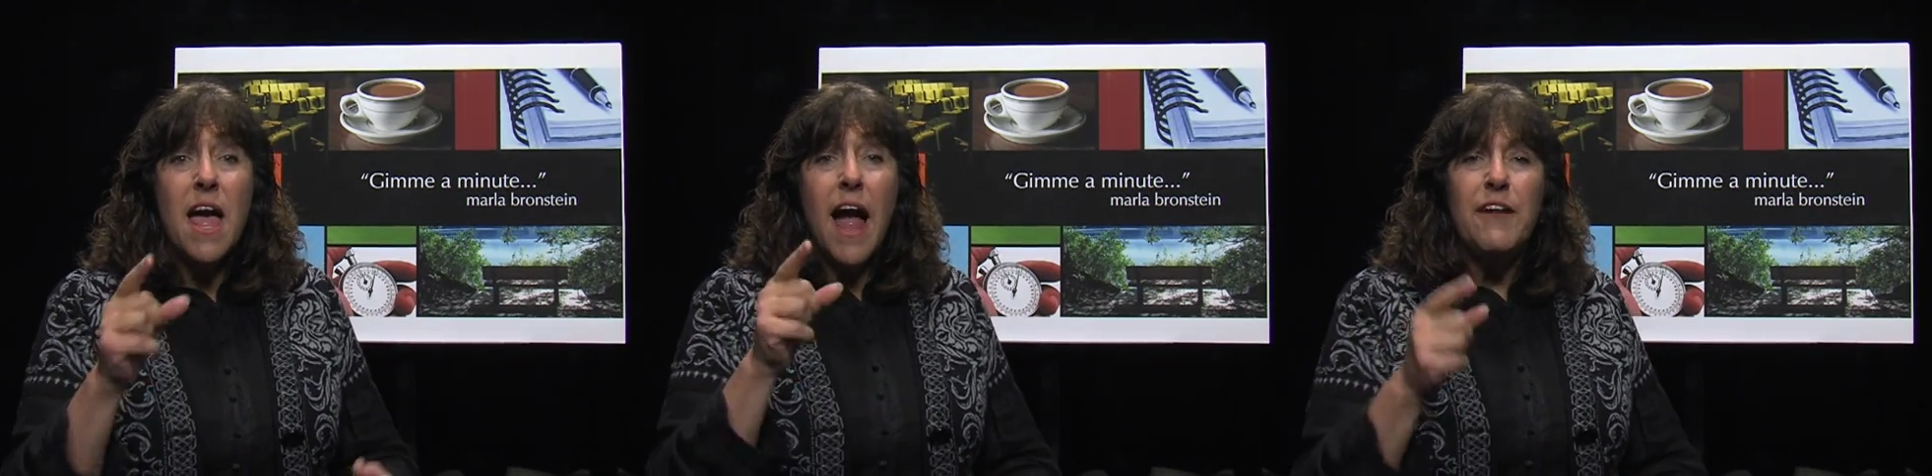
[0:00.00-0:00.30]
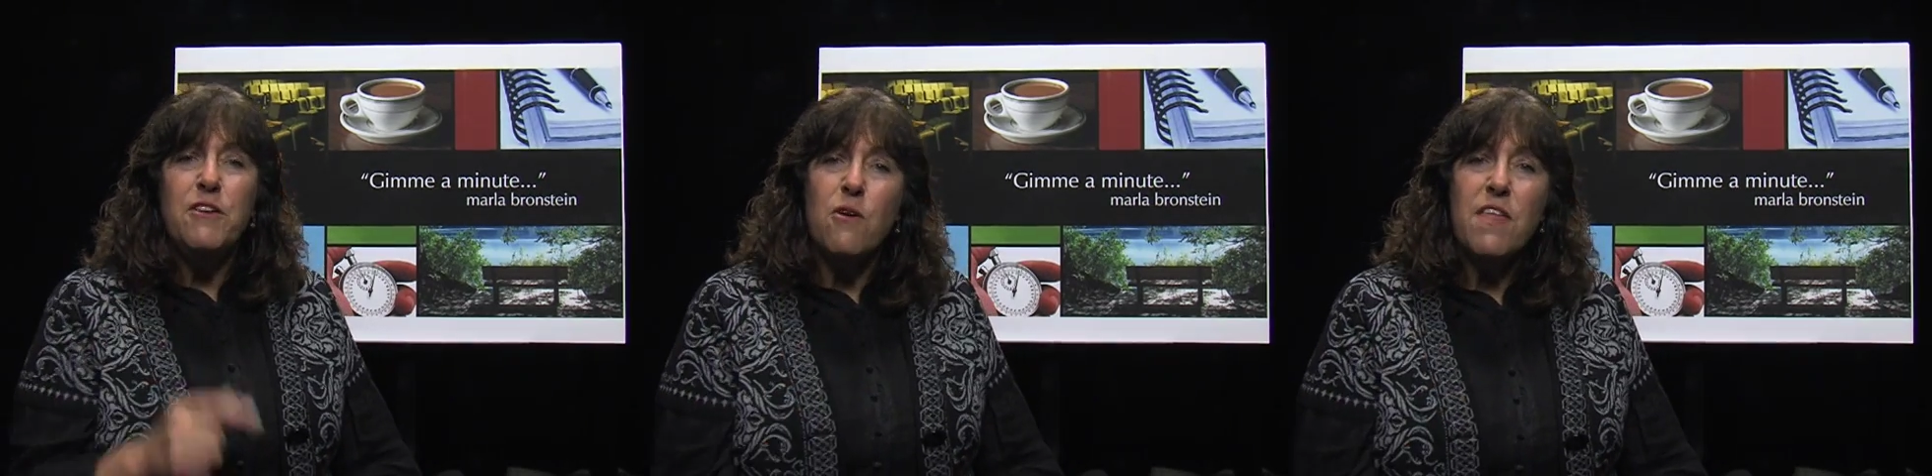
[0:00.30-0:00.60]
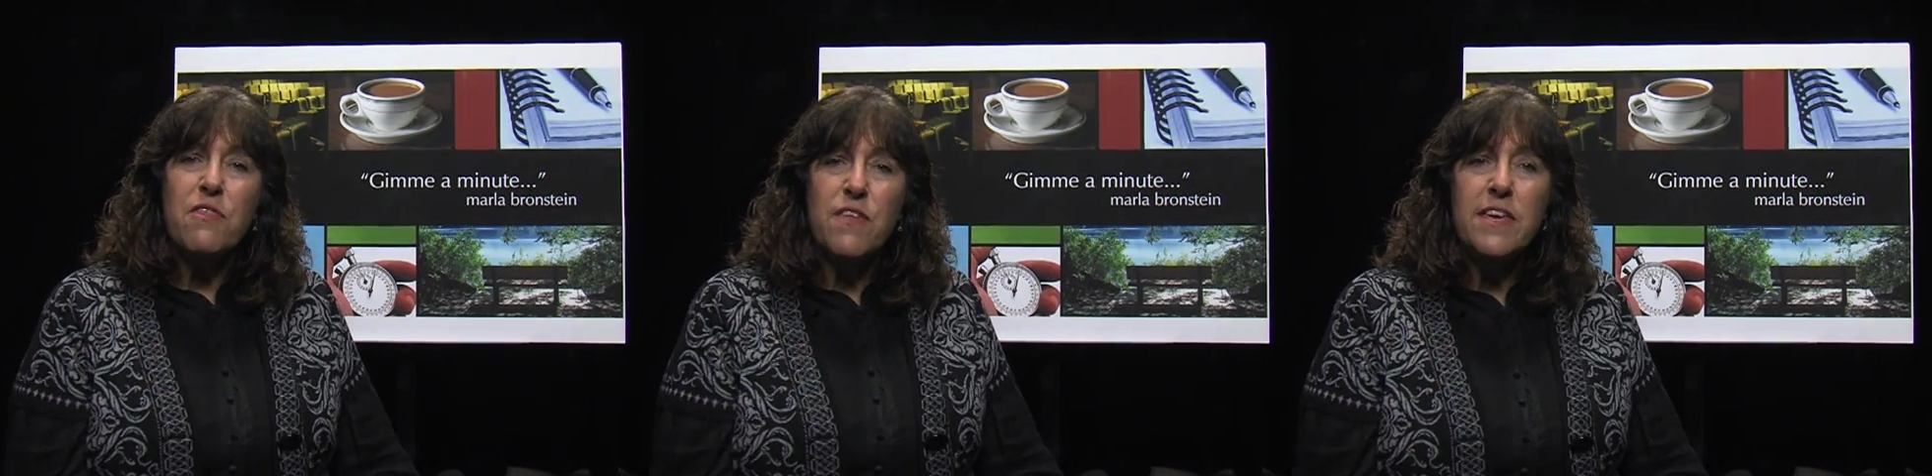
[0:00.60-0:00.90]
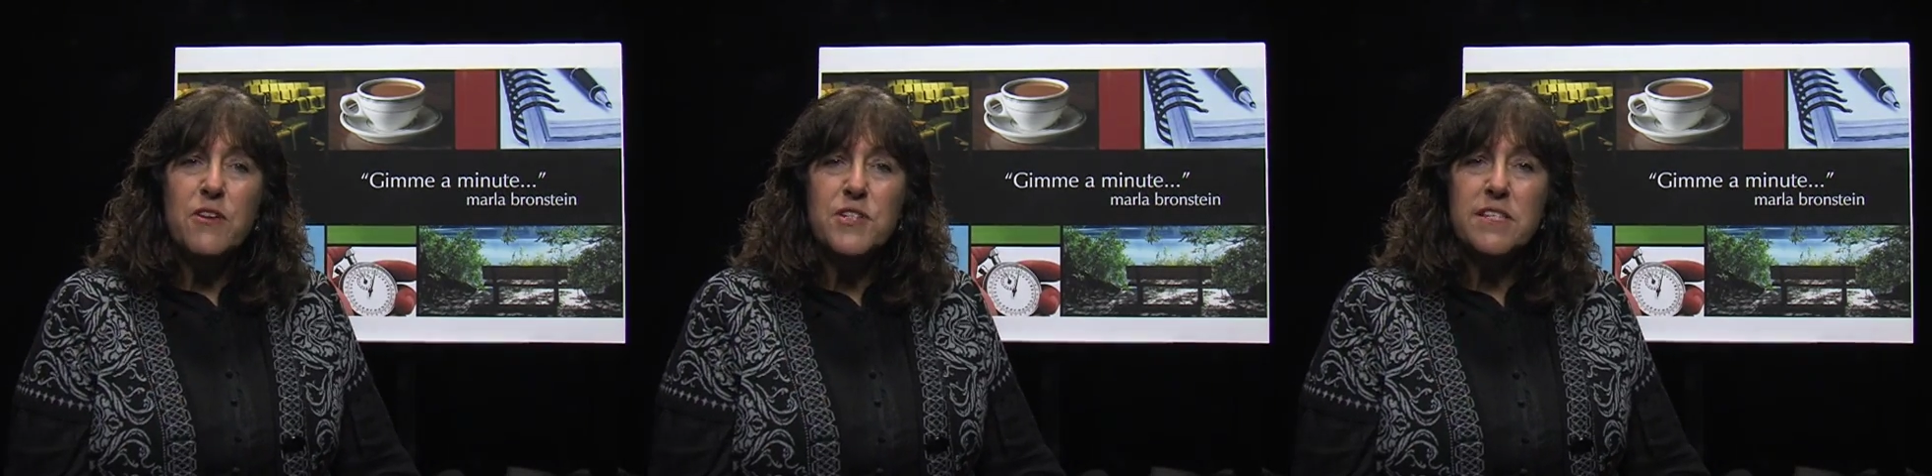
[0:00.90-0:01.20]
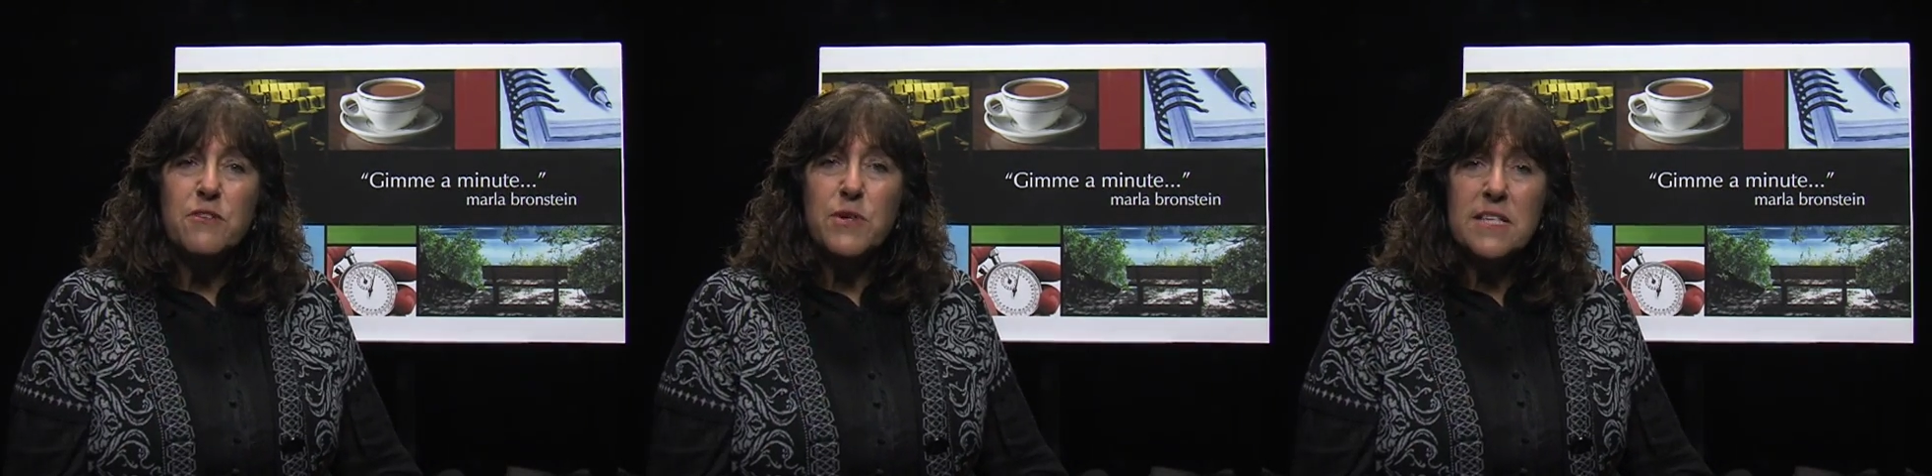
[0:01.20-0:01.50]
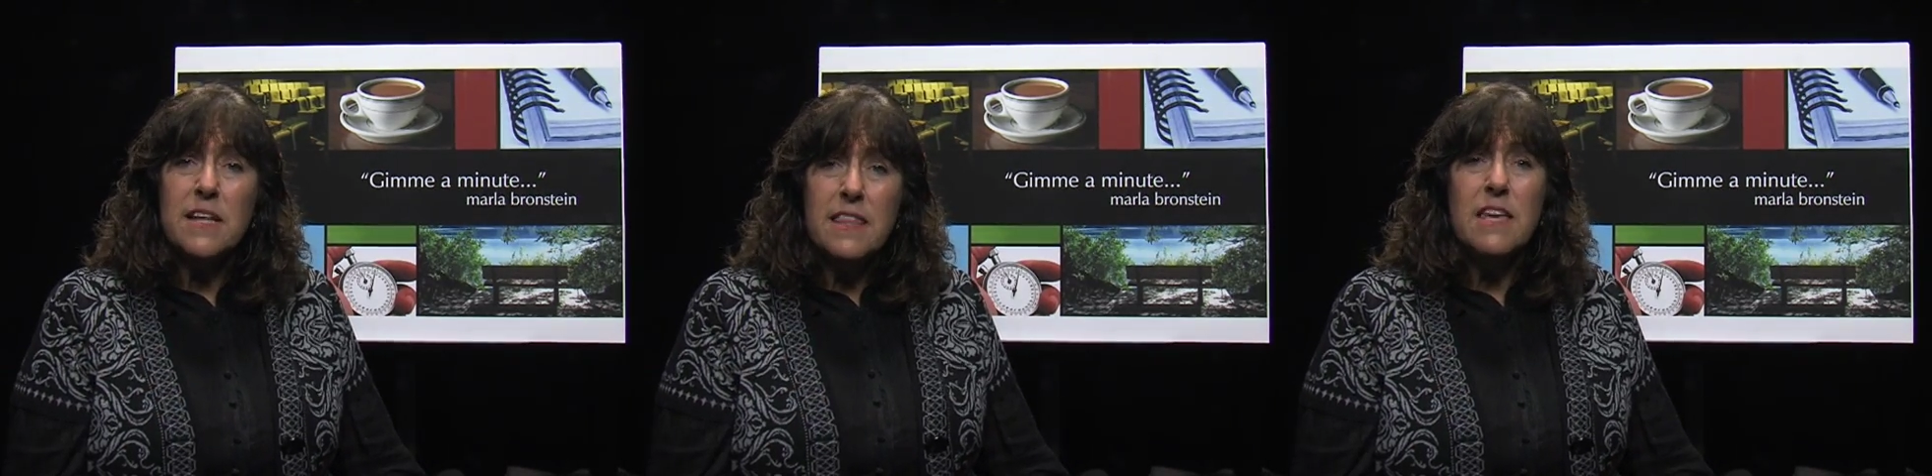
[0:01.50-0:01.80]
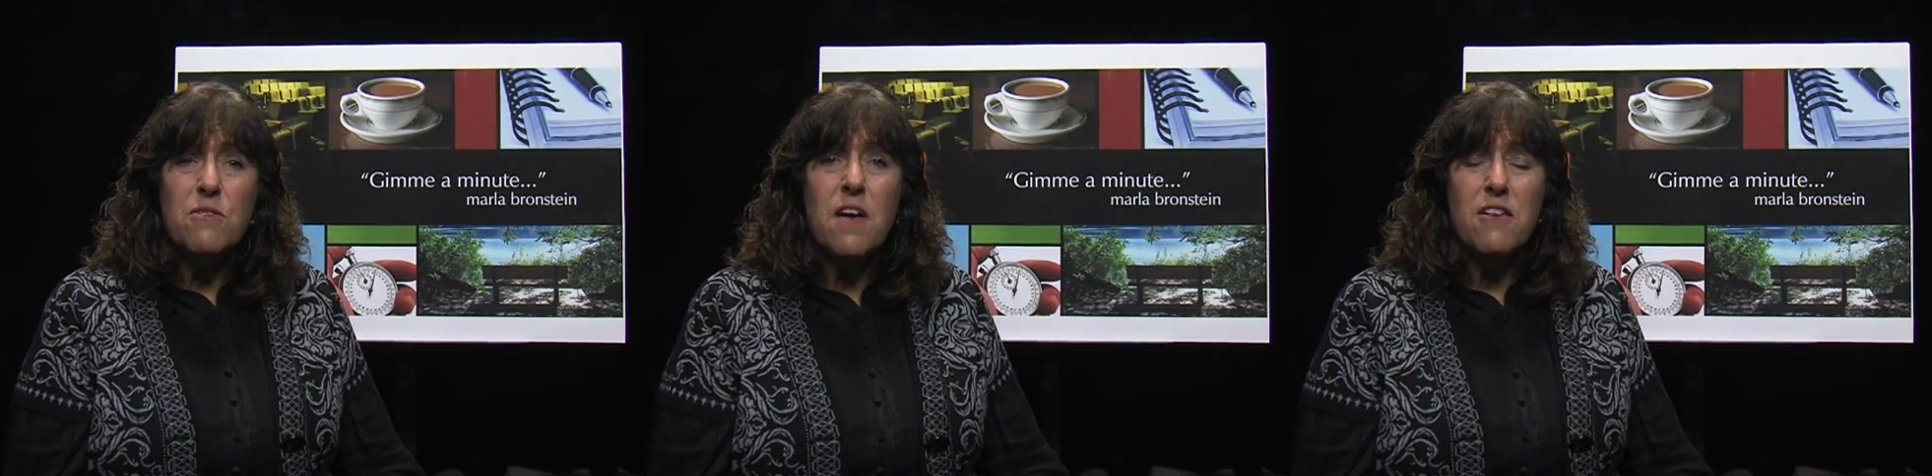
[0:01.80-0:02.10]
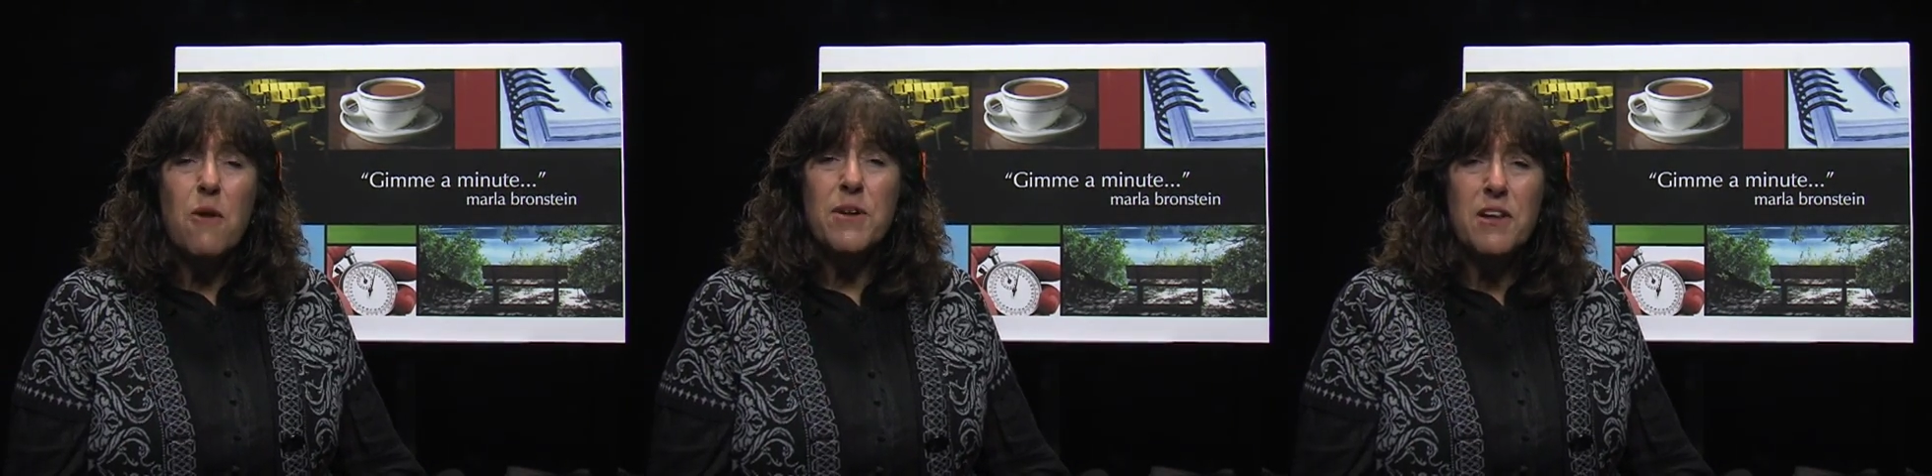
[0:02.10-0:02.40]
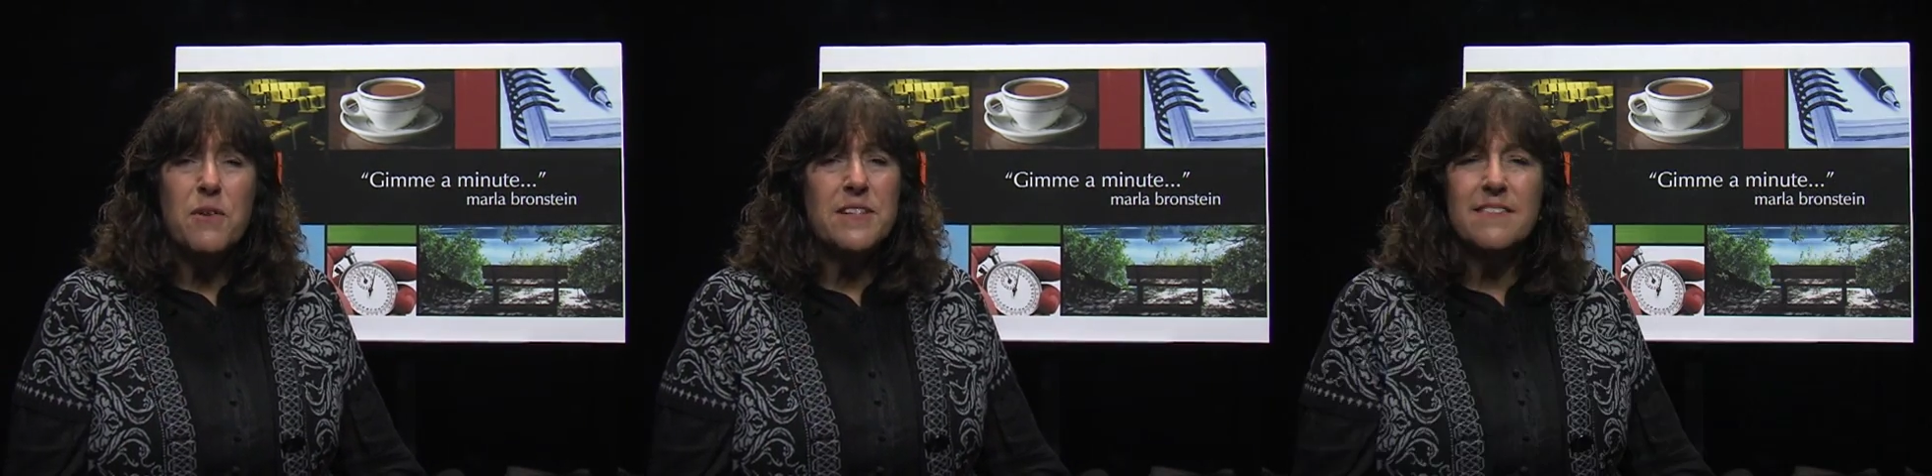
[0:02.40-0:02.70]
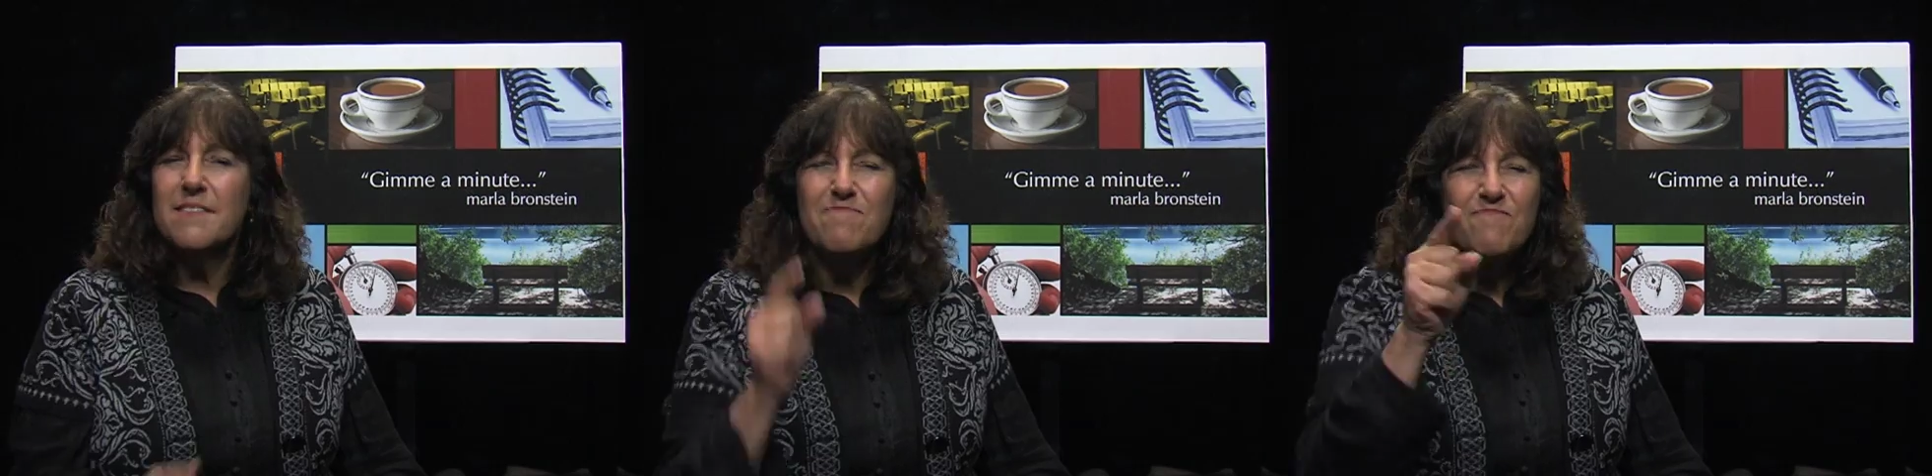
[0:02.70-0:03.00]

And you know that thing you just did recently that you thought no one noticed?